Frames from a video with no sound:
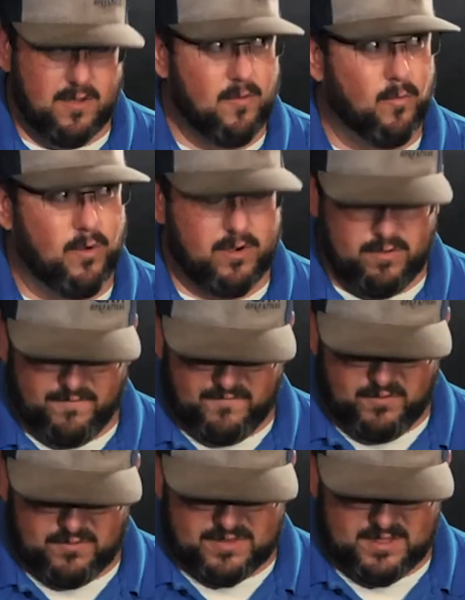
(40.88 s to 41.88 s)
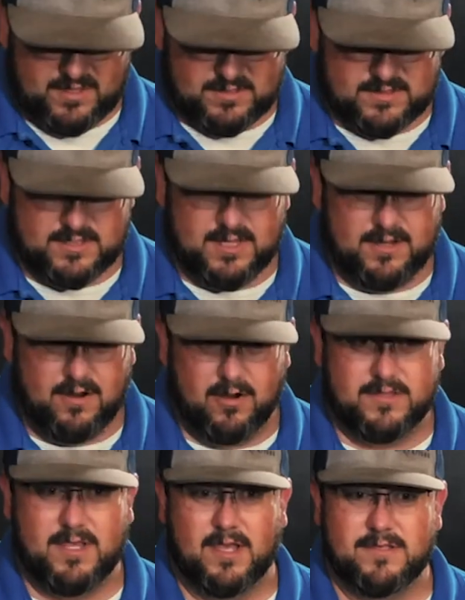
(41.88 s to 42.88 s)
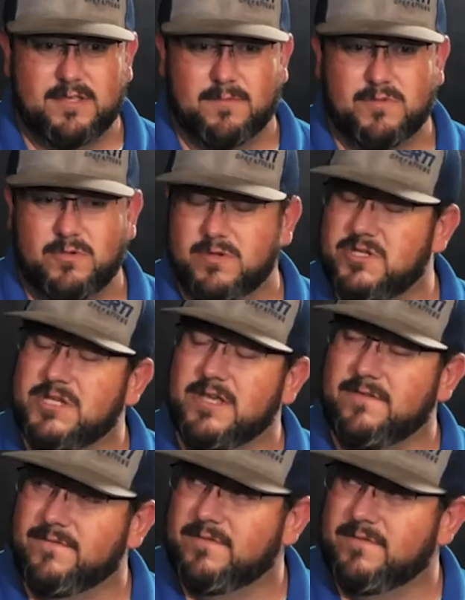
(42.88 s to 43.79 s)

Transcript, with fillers: what are a few things that R T I has helped you achieve?